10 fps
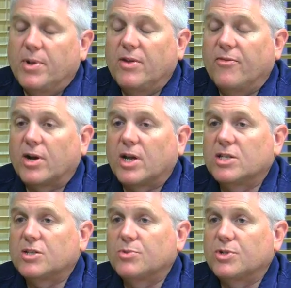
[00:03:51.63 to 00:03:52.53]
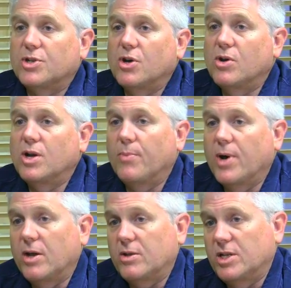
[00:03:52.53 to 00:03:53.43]
Many of our customers knowing
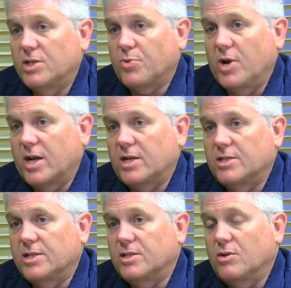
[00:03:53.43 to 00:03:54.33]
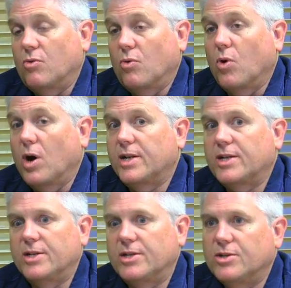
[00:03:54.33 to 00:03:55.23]
about these practices and
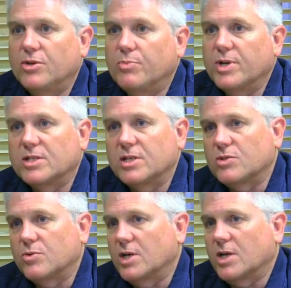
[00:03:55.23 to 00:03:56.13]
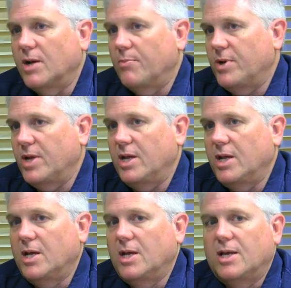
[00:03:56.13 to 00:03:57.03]
wanting to do business with a company
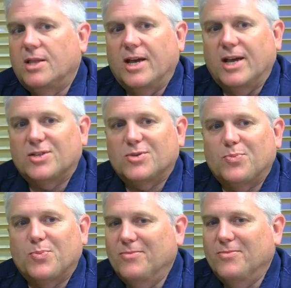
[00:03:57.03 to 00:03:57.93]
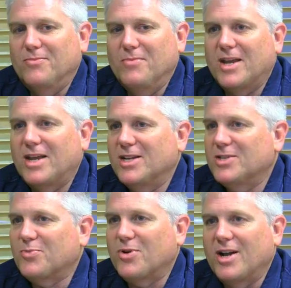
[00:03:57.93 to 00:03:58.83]
that's making
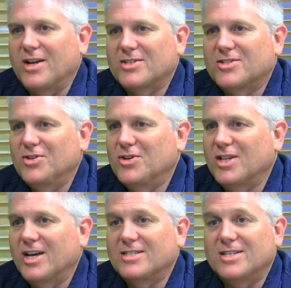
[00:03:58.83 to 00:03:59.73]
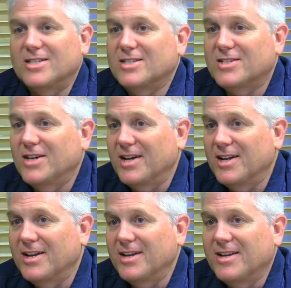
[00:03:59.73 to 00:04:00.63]
its products utilizing the
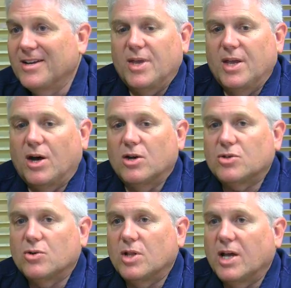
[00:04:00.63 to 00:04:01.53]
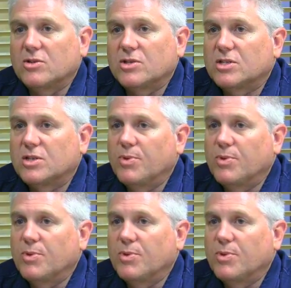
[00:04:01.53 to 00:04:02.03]
sun. It also allows us to